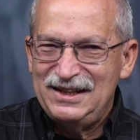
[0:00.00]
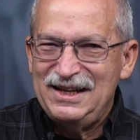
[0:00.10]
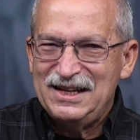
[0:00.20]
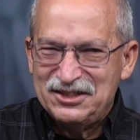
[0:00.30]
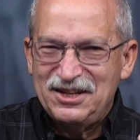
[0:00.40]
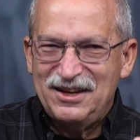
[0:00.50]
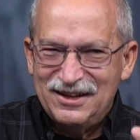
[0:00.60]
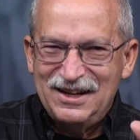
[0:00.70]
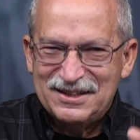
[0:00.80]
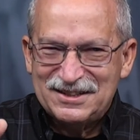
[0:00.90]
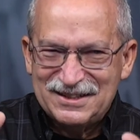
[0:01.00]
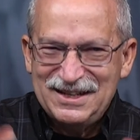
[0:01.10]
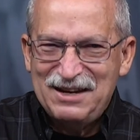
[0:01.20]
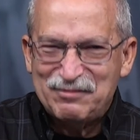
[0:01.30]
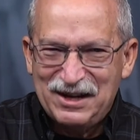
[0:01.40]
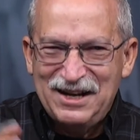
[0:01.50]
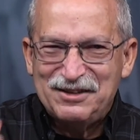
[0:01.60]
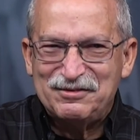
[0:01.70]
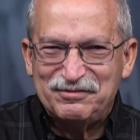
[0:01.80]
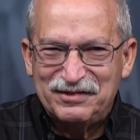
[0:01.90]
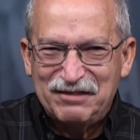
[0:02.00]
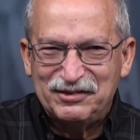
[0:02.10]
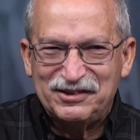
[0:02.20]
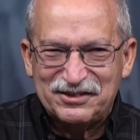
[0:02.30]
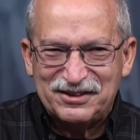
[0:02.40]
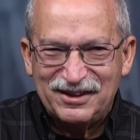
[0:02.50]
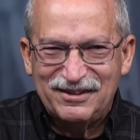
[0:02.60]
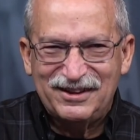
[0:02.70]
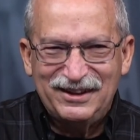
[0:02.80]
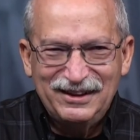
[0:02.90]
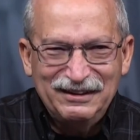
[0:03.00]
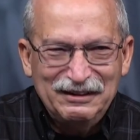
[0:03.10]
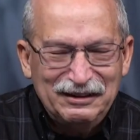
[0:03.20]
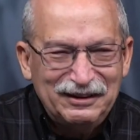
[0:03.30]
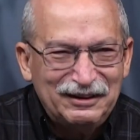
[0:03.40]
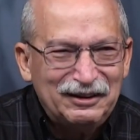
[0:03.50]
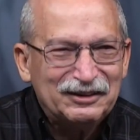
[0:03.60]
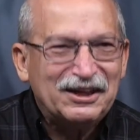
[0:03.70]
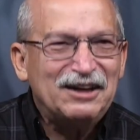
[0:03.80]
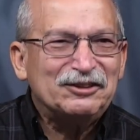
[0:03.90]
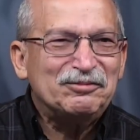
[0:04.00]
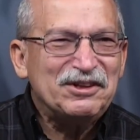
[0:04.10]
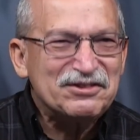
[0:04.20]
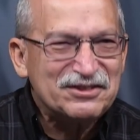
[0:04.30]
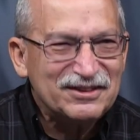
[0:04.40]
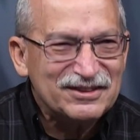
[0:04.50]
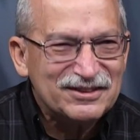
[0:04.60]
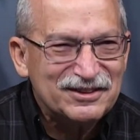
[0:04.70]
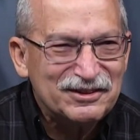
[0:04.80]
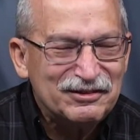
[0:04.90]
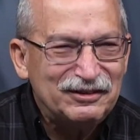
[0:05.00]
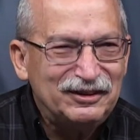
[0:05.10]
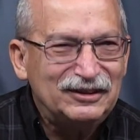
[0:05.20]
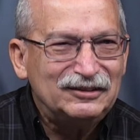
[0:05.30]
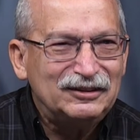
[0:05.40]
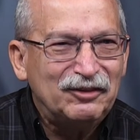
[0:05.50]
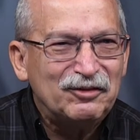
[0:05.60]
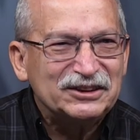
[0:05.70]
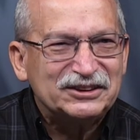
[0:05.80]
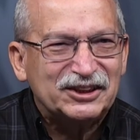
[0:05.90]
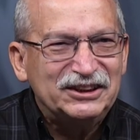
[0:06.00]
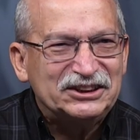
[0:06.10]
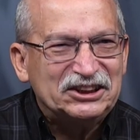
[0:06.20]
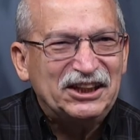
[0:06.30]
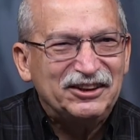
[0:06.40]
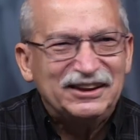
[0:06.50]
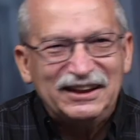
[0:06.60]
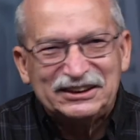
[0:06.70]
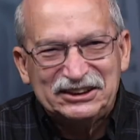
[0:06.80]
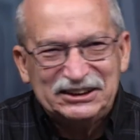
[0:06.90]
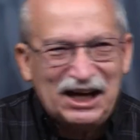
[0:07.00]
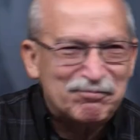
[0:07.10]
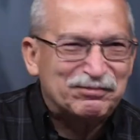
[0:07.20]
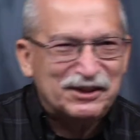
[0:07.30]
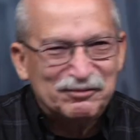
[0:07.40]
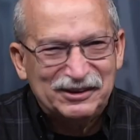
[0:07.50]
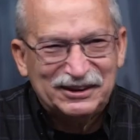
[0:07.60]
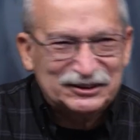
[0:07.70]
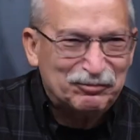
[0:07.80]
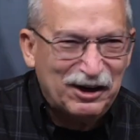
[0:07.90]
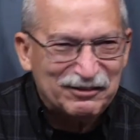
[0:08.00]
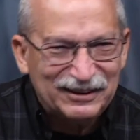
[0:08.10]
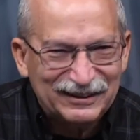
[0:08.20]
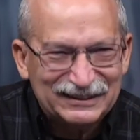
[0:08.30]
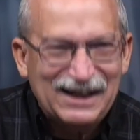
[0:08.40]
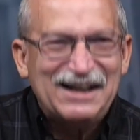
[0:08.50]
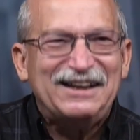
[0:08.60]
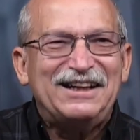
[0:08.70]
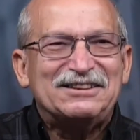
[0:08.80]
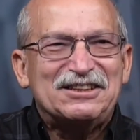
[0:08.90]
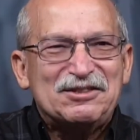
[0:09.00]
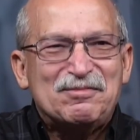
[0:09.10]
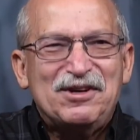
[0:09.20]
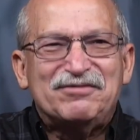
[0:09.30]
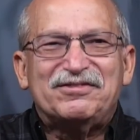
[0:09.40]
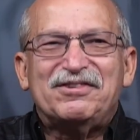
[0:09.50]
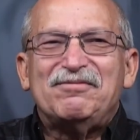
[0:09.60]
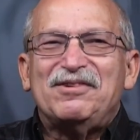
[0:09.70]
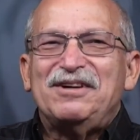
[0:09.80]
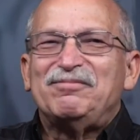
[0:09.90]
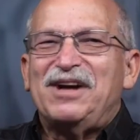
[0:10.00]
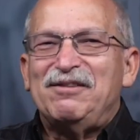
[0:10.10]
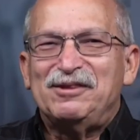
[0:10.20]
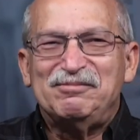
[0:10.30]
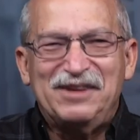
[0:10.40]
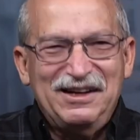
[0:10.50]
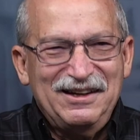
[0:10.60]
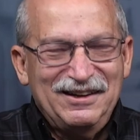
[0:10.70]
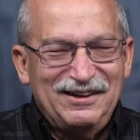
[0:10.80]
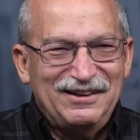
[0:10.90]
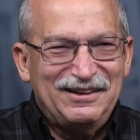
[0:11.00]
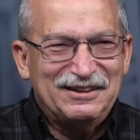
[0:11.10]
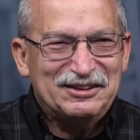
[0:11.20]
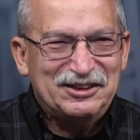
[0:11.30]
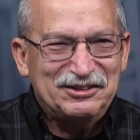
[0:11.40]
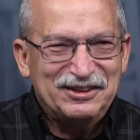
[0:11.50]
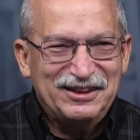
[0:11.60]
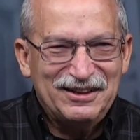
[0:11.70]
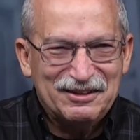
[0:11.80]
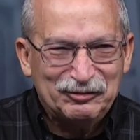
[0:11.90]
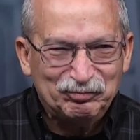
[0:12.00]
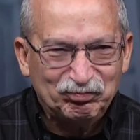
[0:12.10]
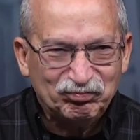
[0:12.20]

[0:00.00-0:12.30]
he has done that same kind of revolutionary uh, contributions to uh, uh, what's considered an acceptable experimental design as he's moved from one problem to another.